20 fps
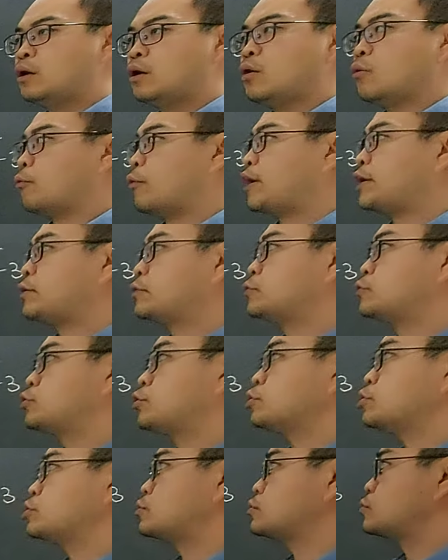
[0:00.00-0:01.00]
When you
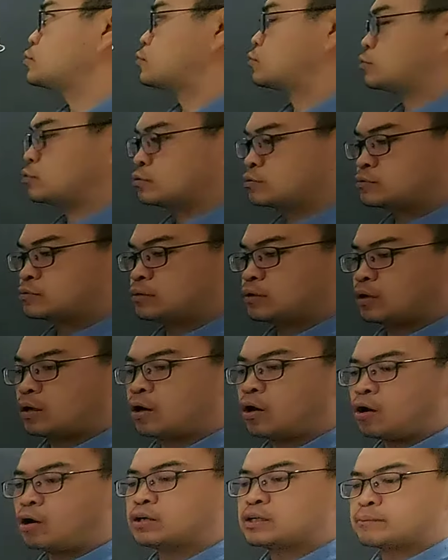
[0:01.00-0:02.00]
choose
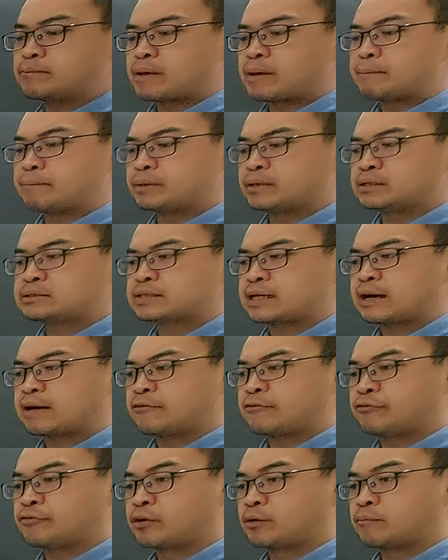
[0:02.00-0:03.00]
all the members are
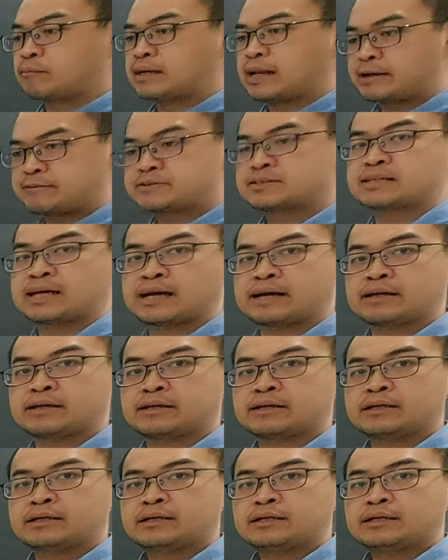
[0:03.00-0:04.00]
from life
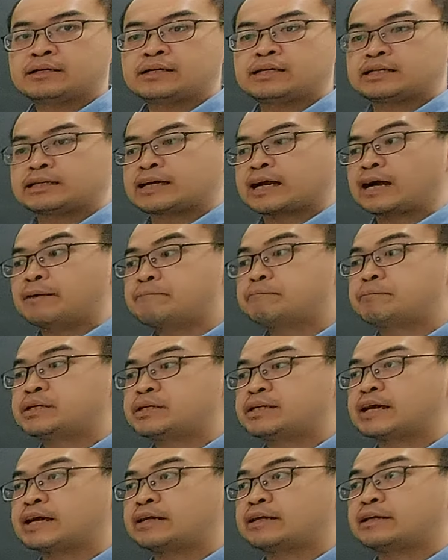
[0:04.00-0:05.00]
science, it can't be
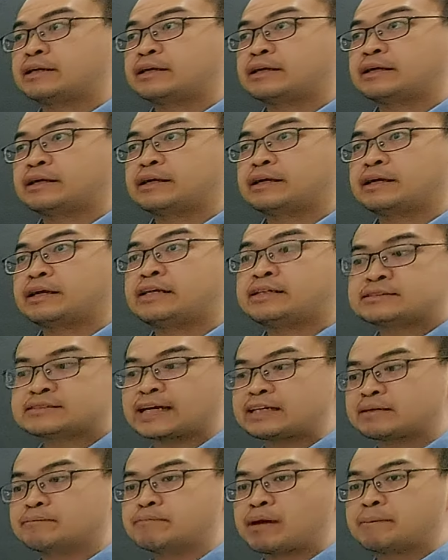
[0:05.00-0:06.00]
that
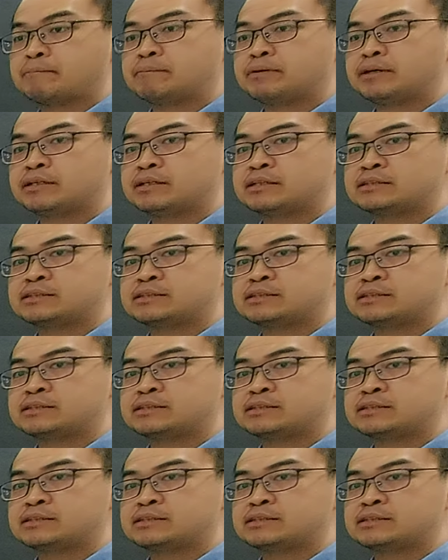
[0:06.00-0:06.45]
inside the member